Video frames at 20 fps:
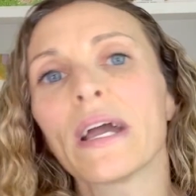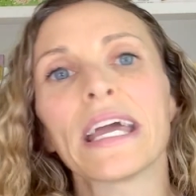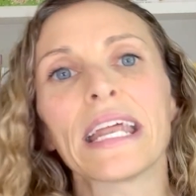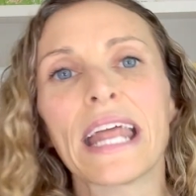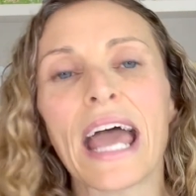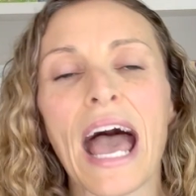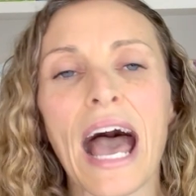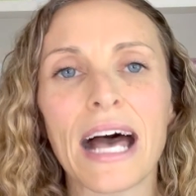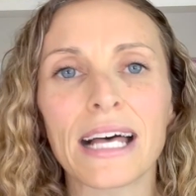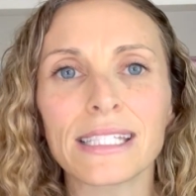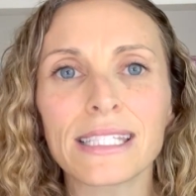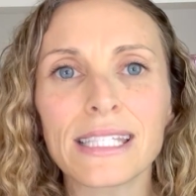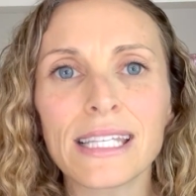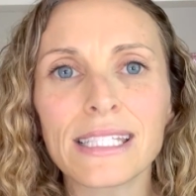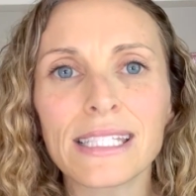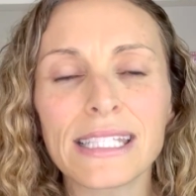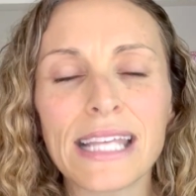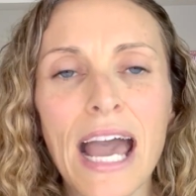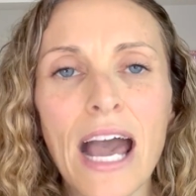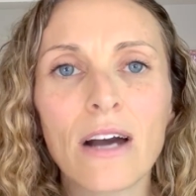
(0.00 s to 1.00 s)
it has the
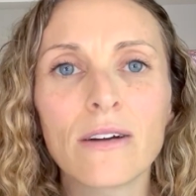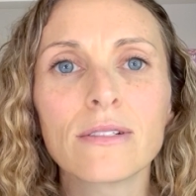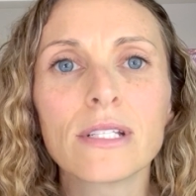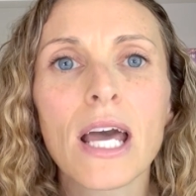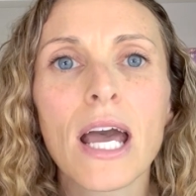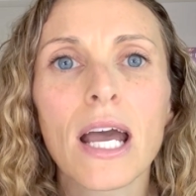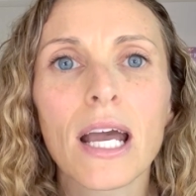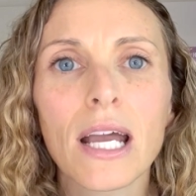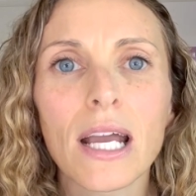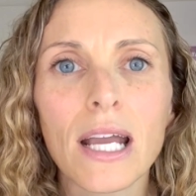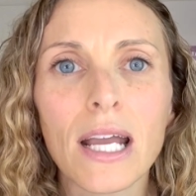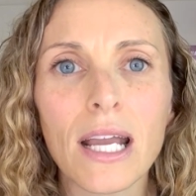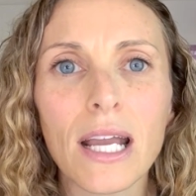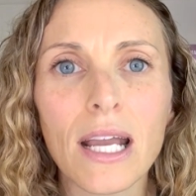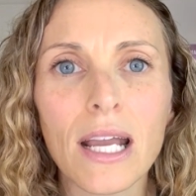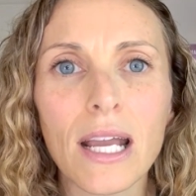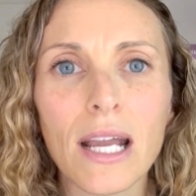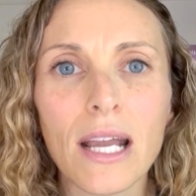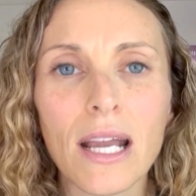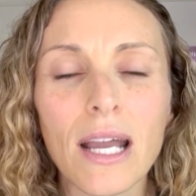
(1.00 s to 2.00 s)
sound
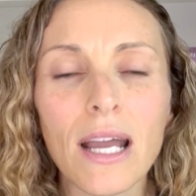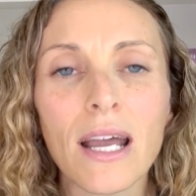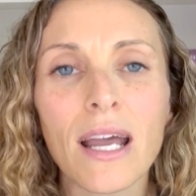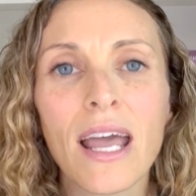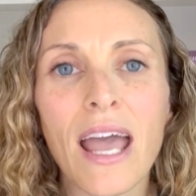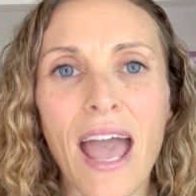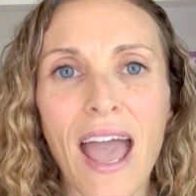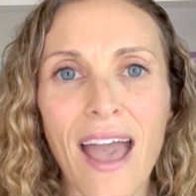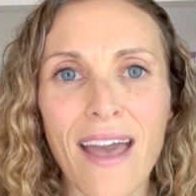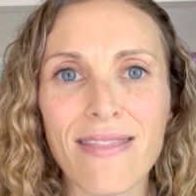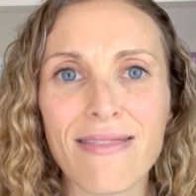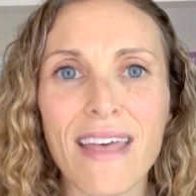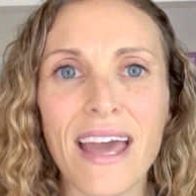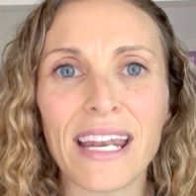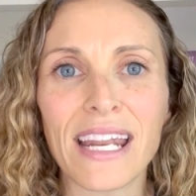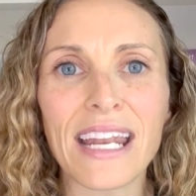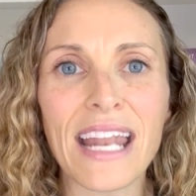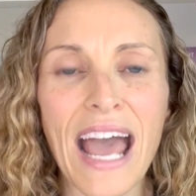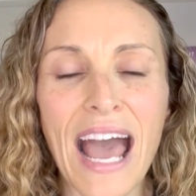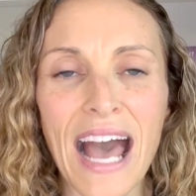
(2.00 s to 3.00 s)
and then
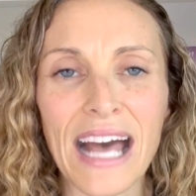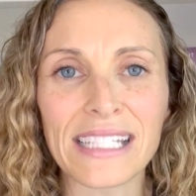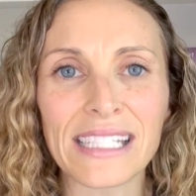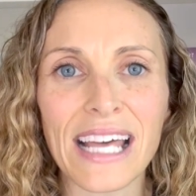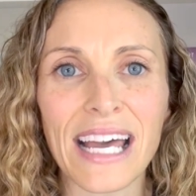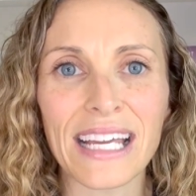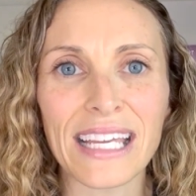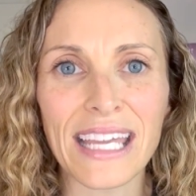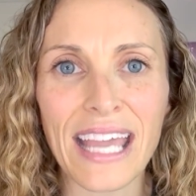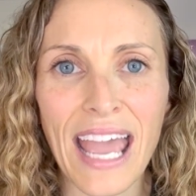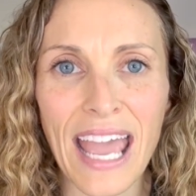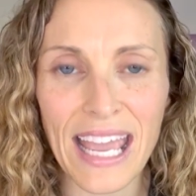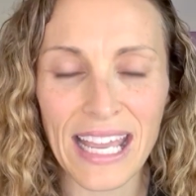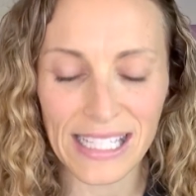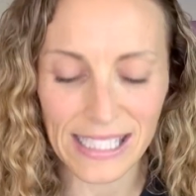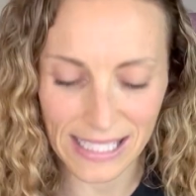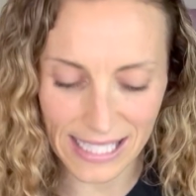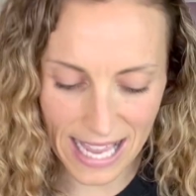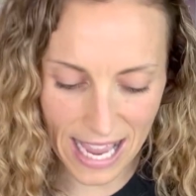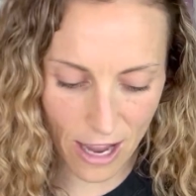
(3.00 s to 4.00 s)
it has a K
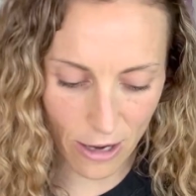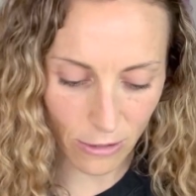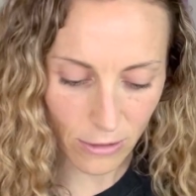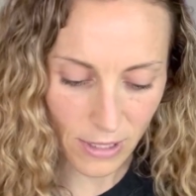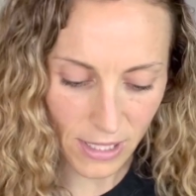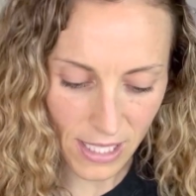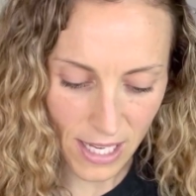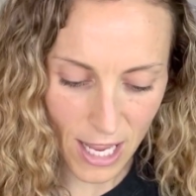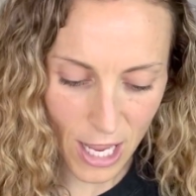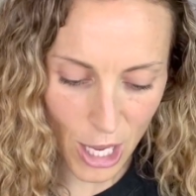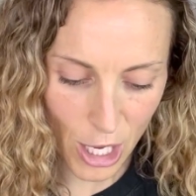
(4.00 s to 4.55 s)
sound.